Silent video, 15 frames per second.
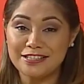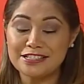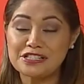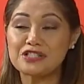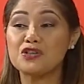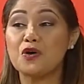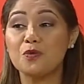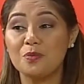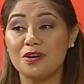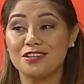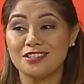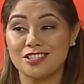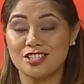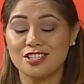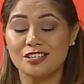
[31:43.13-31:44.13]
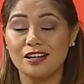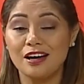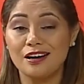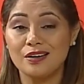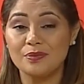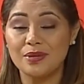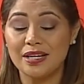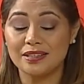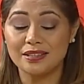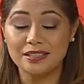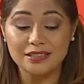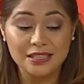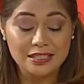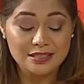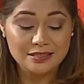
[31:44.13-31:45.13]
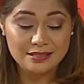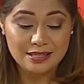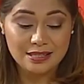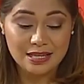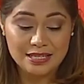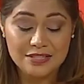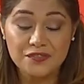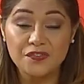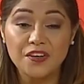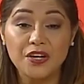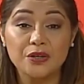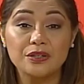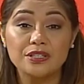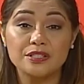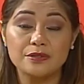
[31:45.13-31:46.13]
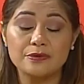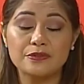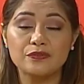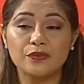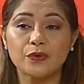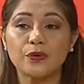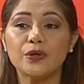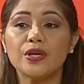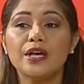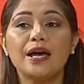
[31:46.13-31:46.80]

us so much. Um, I think that is that is very useful.